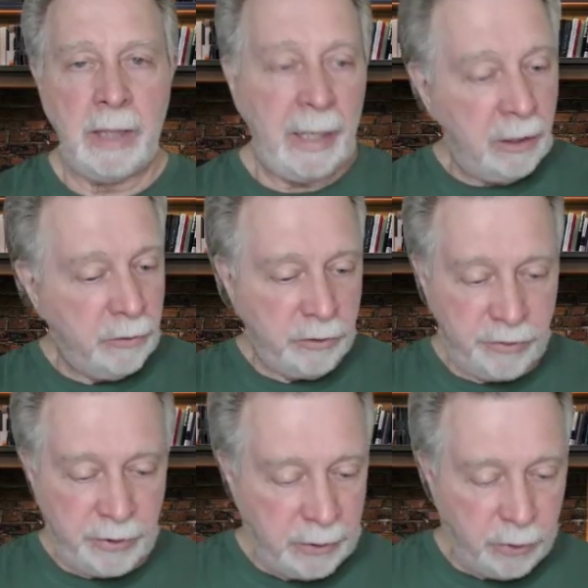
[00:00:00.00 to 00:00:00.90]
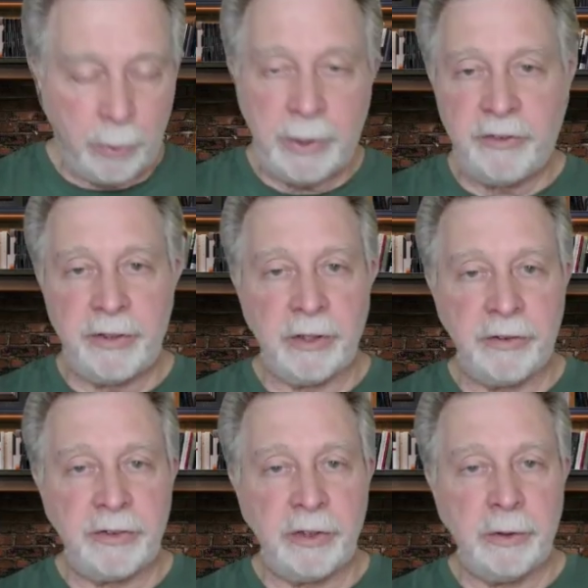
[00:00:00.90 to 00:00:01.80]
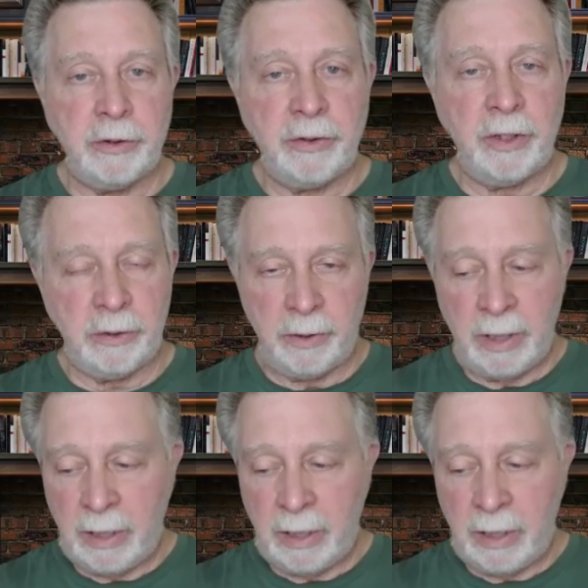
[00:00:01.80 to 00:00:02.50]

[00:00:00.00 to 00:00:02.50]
I oversee 26 student or